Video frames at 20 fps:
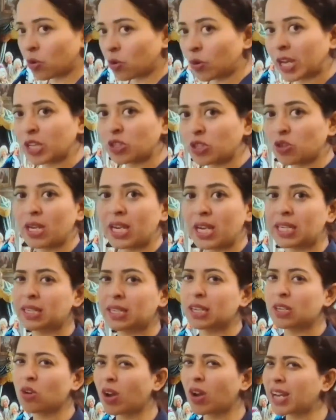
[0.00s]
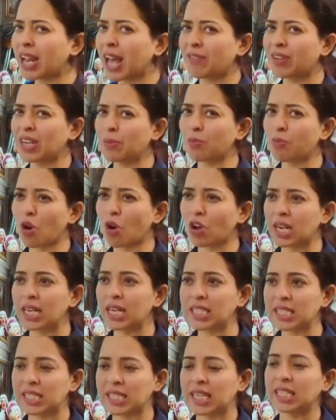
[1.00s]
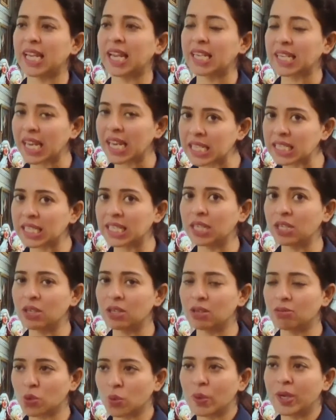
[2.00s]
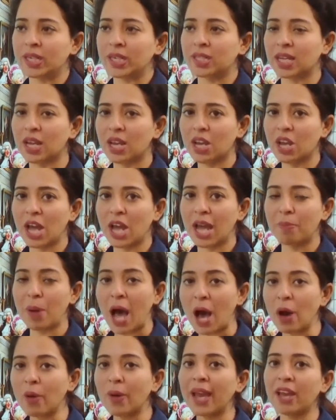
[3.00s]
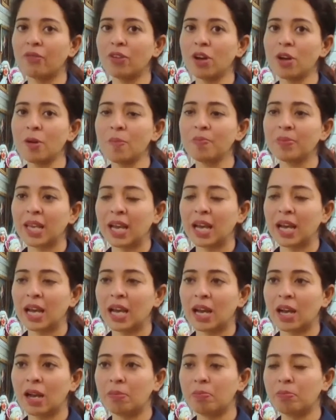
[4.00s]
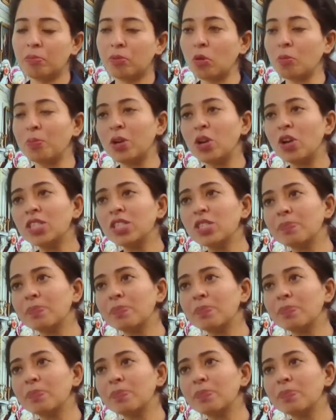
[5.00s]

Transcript: Okay, so it did not have any moralistic tendency to it. However, because